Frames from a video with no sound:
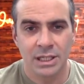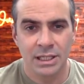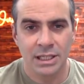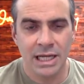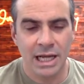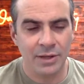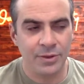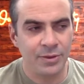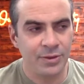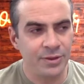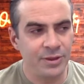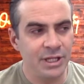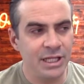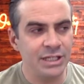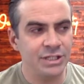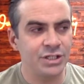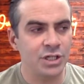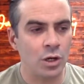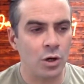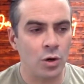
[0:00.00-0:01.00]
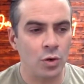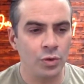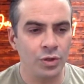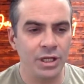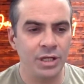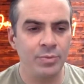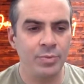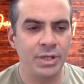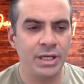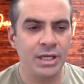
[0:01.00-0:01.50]
Now, this
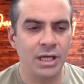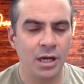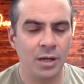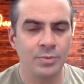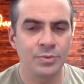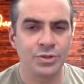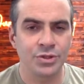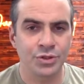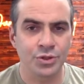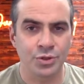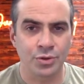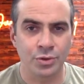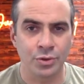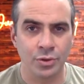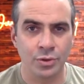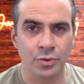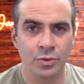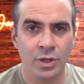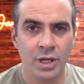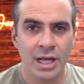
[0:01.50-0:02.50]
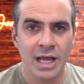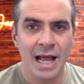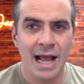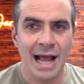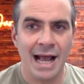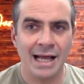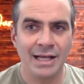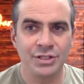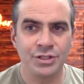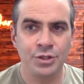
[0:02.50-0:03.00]
only becomes true
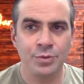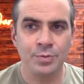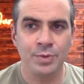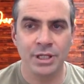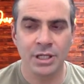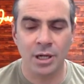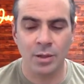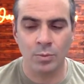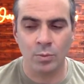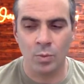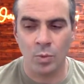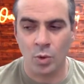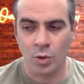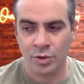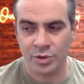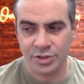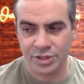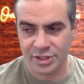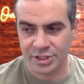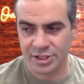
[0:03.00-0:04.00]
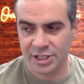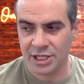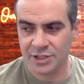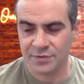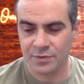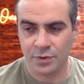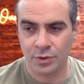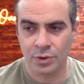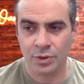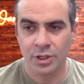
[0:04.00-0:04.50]
as you become more
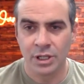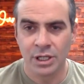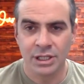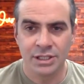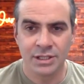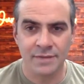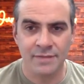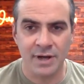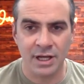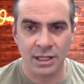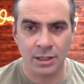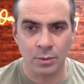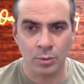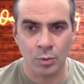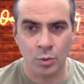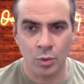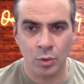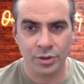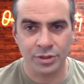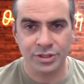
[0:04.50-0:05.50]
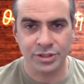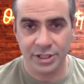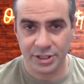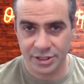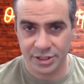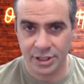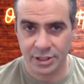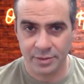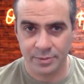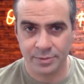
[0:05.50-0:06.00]
successful, develop more
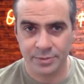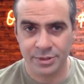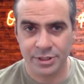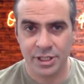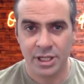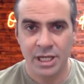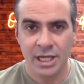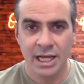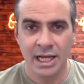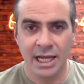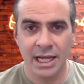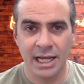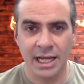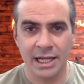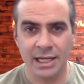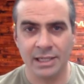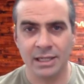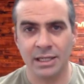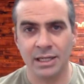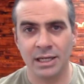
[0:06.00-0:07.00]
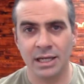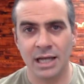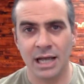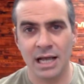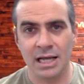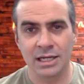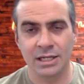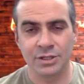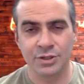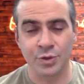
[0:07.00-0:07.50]
systems, and
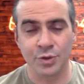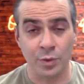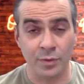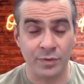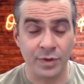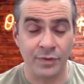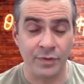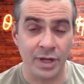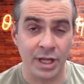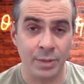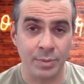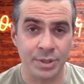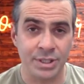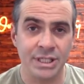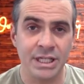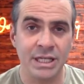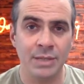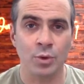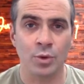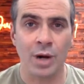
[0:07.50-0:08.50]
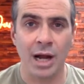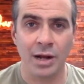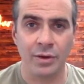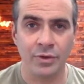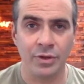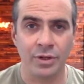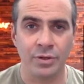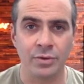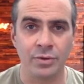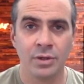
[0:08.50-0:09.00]
sort of develop a team
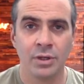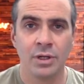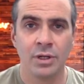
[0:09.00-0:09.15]
around you.